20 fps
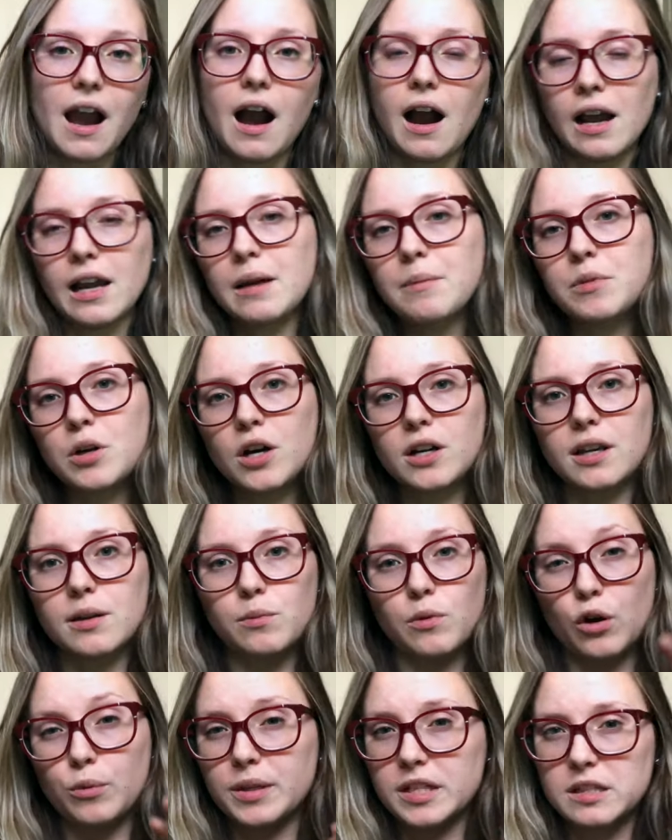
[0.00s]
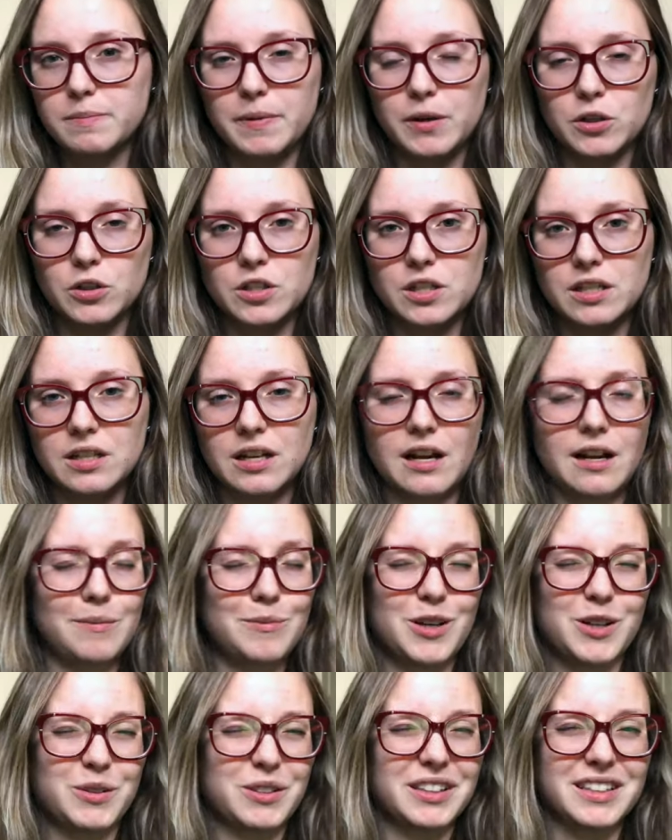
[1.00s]
I am not a romance person. I'm
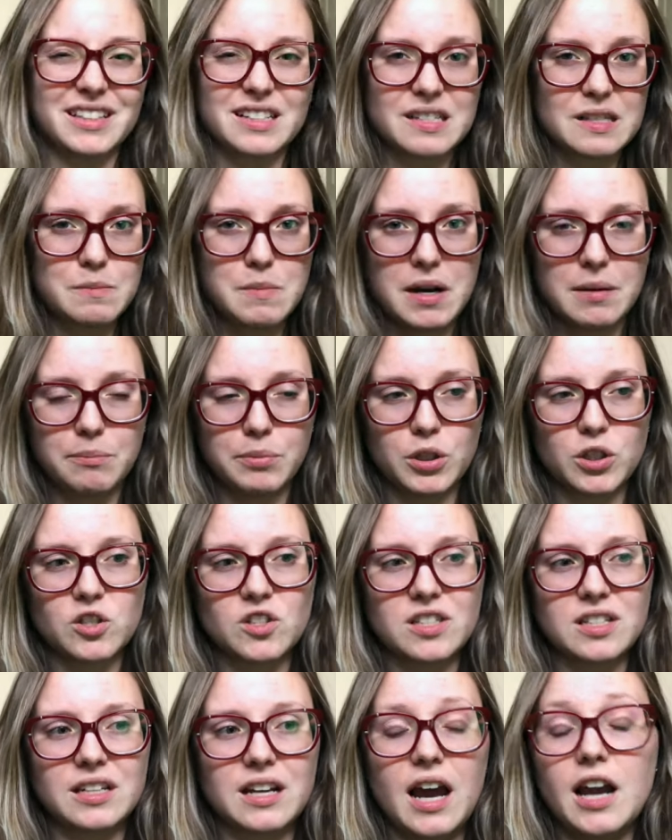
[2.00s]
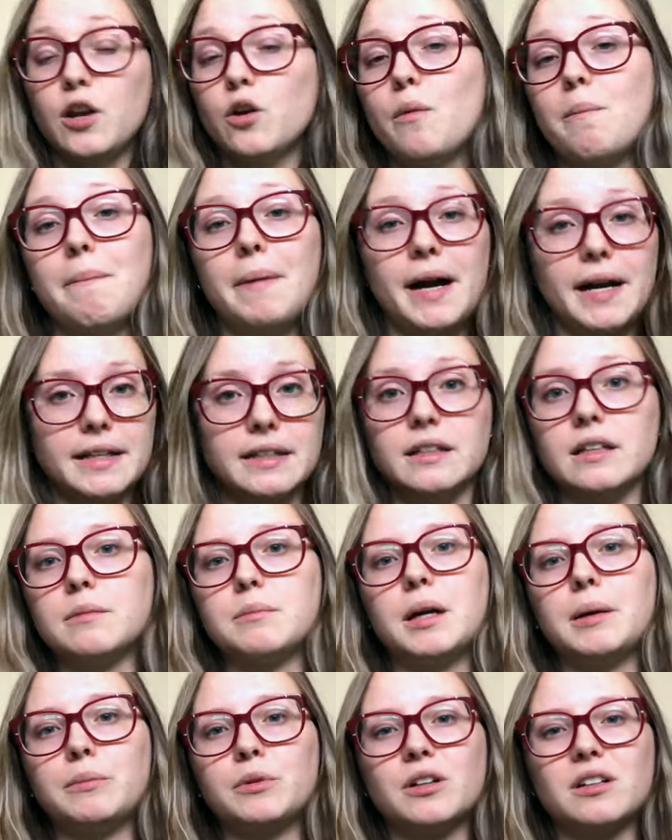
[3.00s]
not really a smut person. I don't mind it in
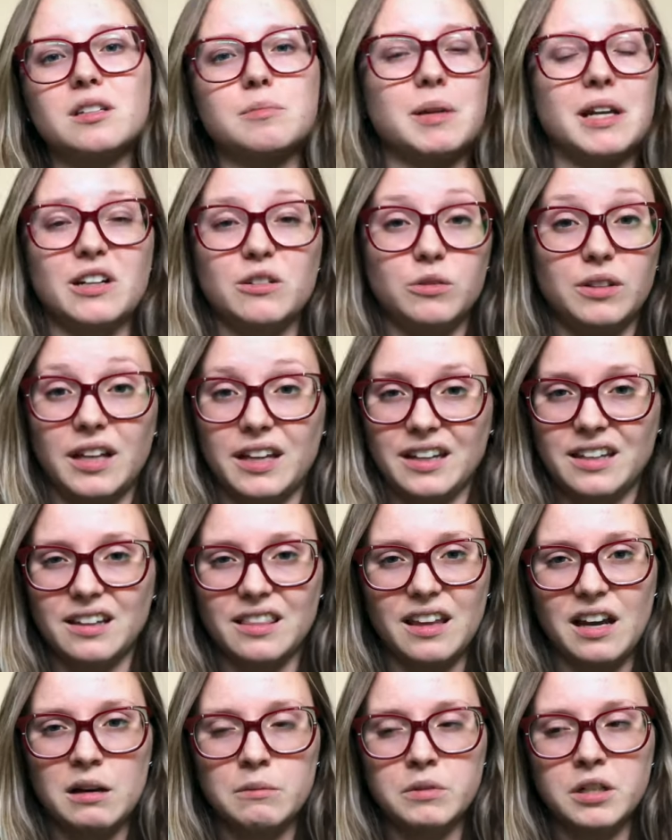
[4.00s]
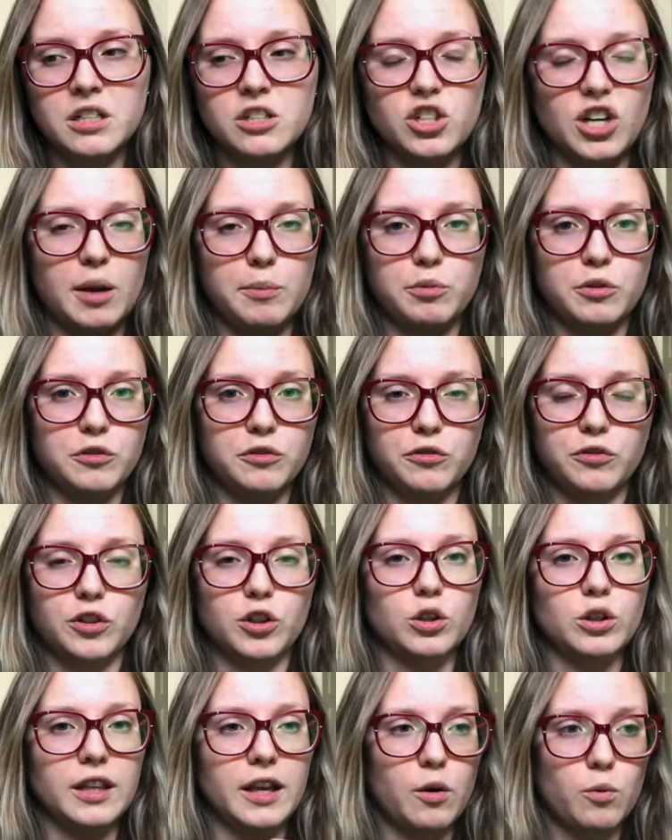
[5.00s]
my books, but I don't like it that much. I
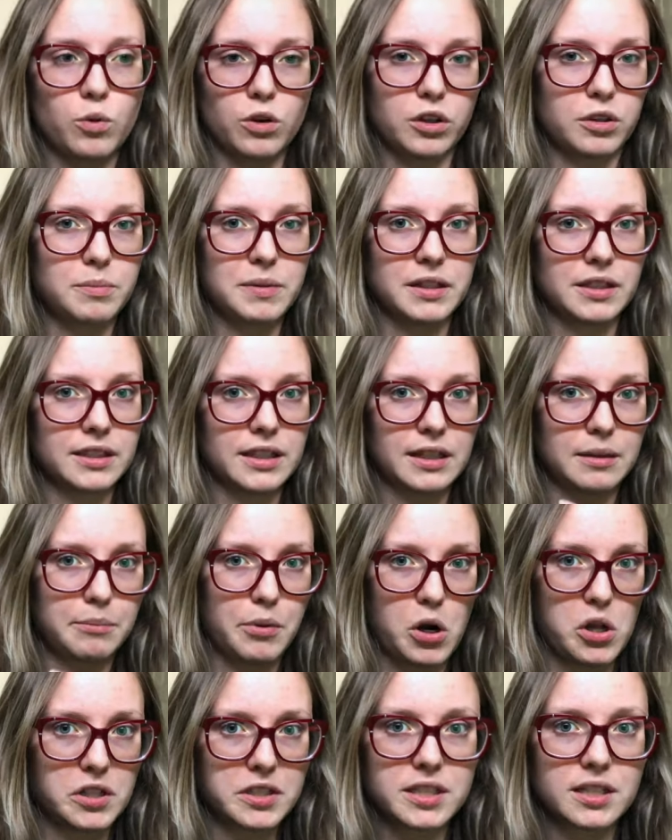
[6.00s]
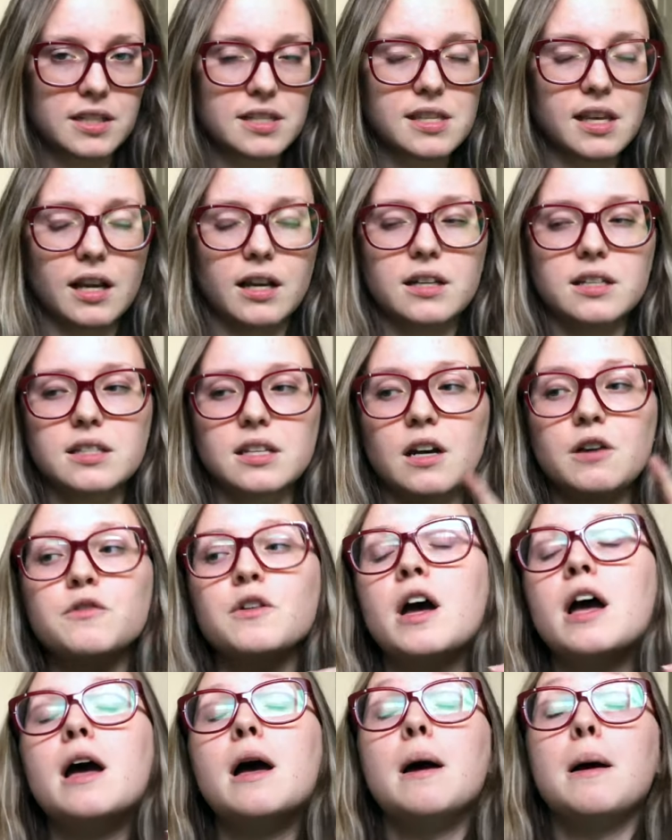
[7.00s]
prefer like world building and politics and that kind of stuff.
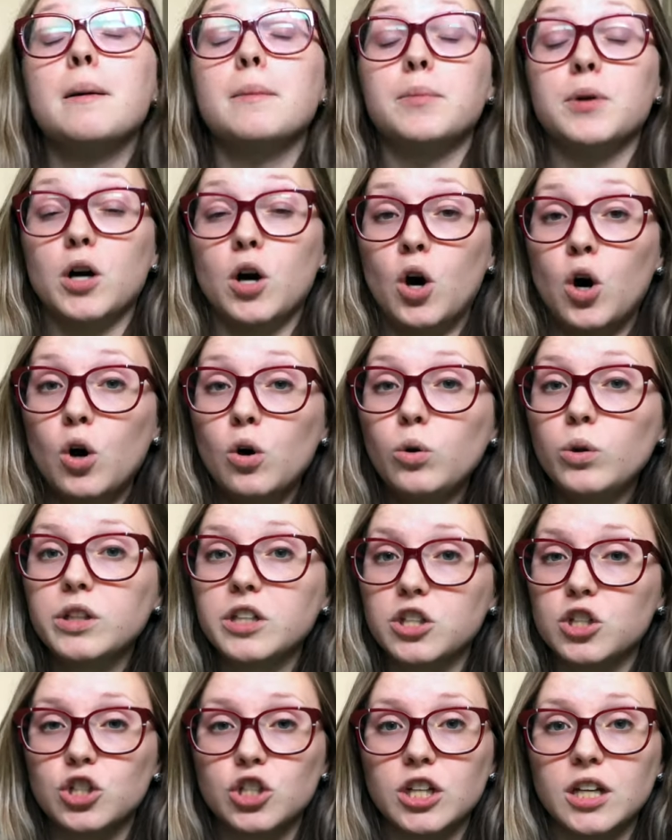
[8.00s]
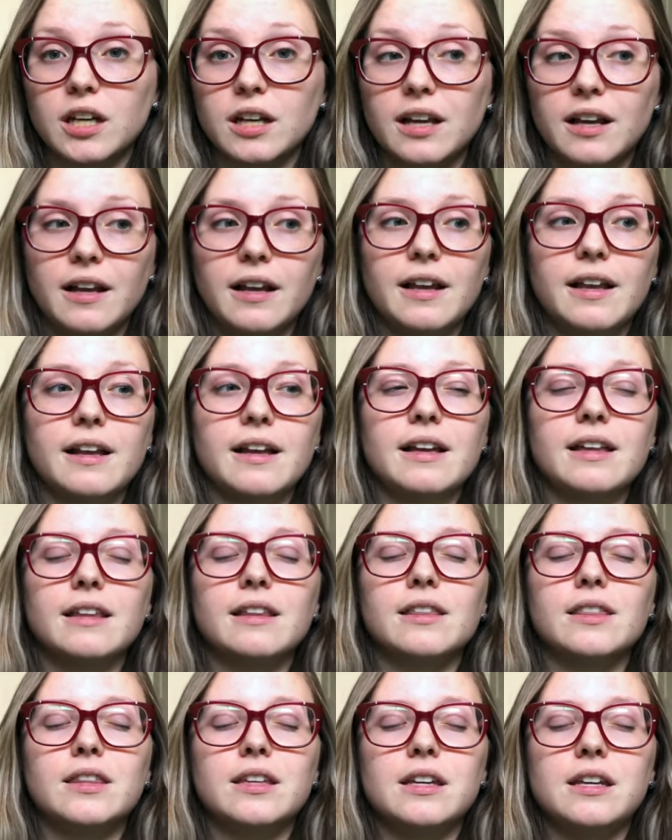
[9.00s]
But holy shit,
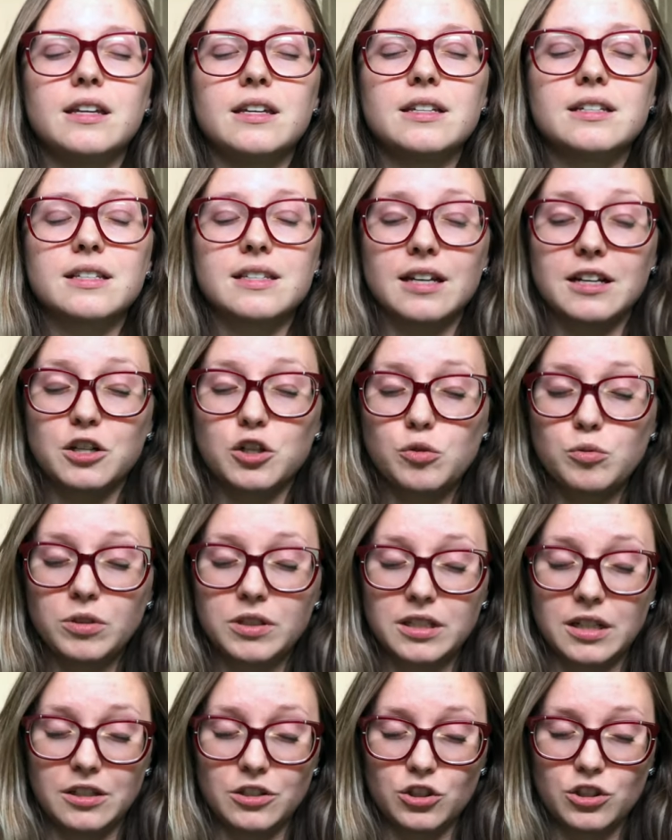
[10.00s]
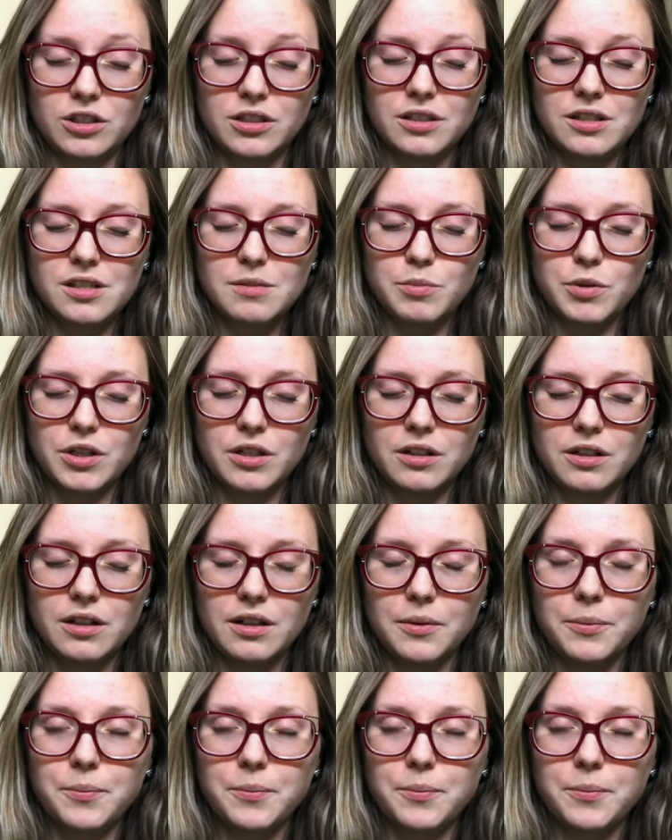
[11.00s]
the sexual tension in this book,